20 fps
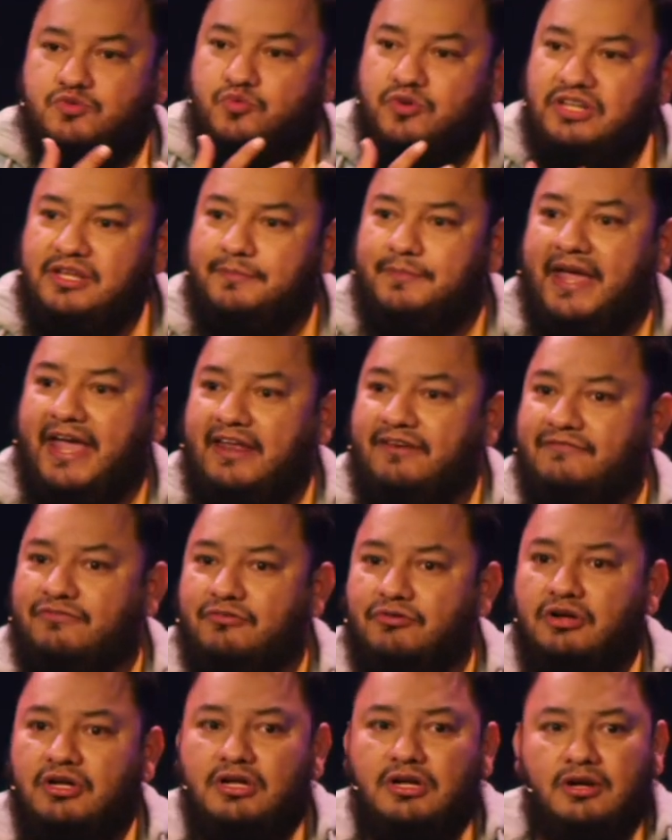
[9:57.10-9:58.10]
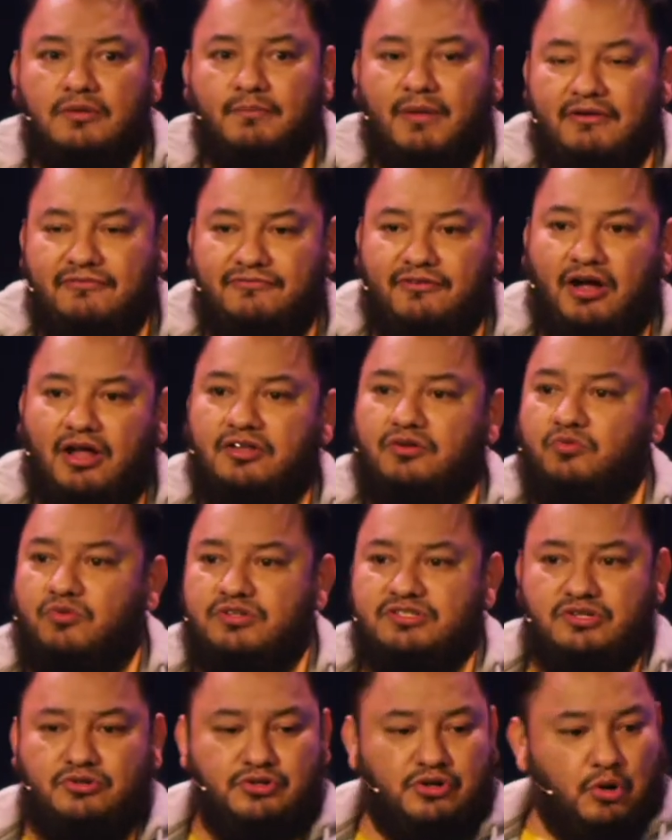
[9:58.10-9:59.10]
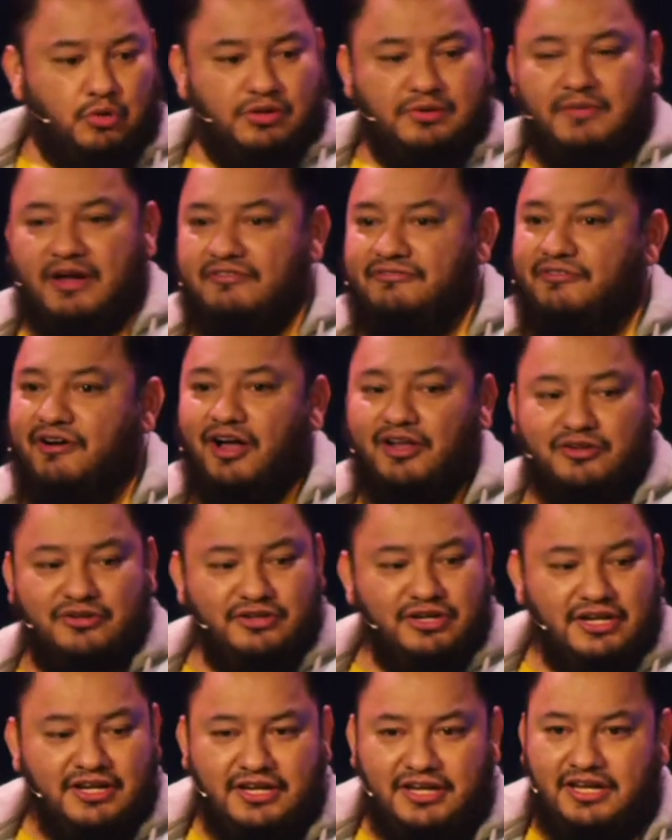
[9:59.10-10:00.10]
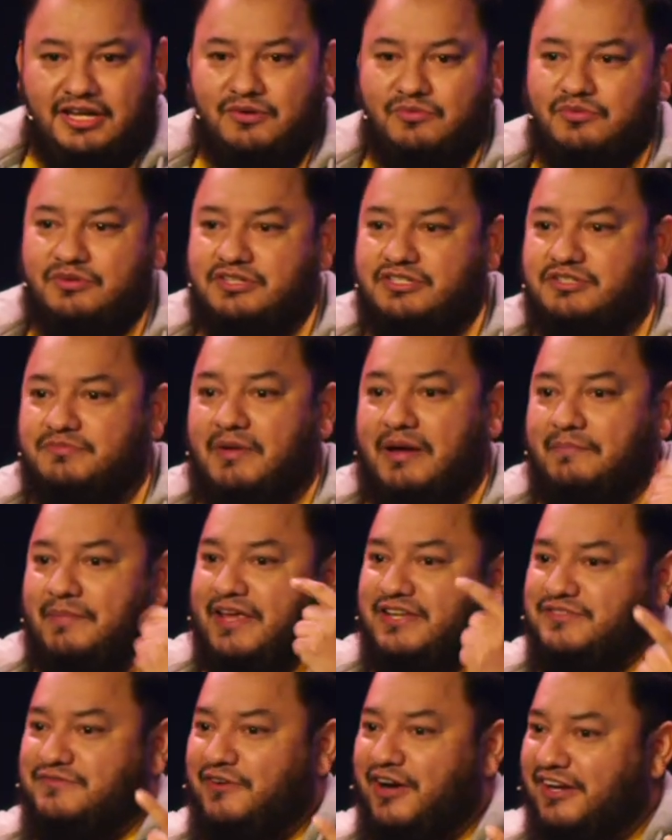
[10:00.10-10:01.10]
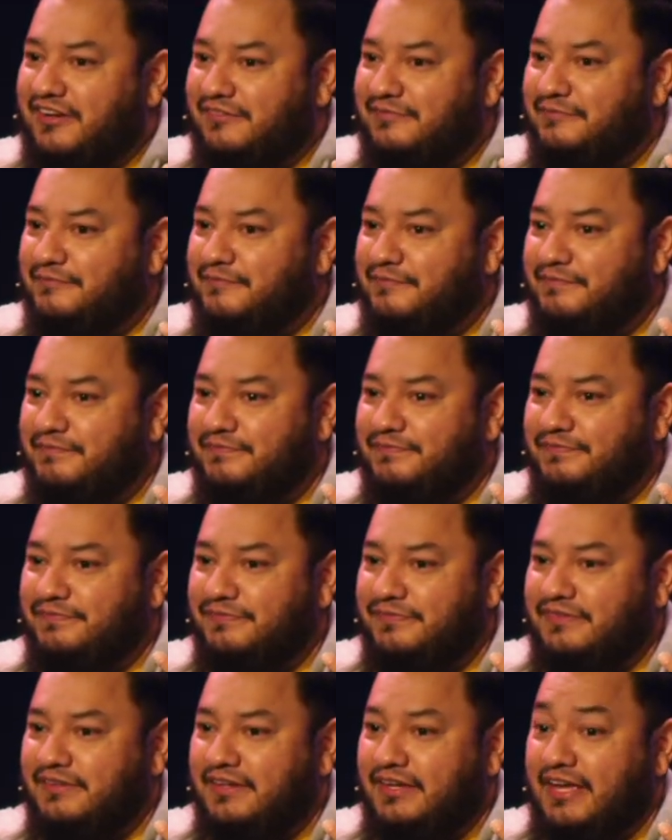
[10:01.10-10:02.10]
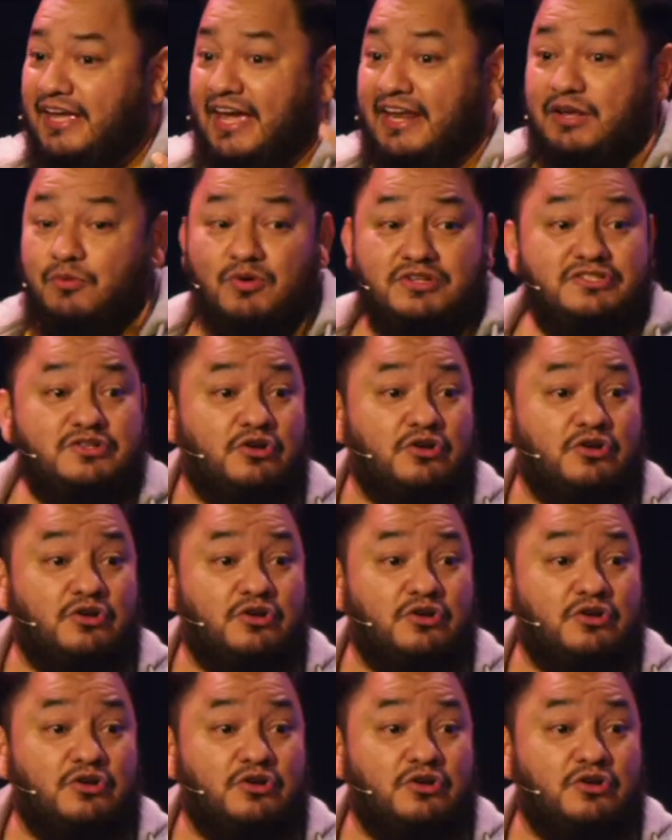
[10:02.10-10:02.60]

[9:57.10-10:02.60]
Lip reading: really painful. My father wasn't only my father, he was my best friend. And he wasn't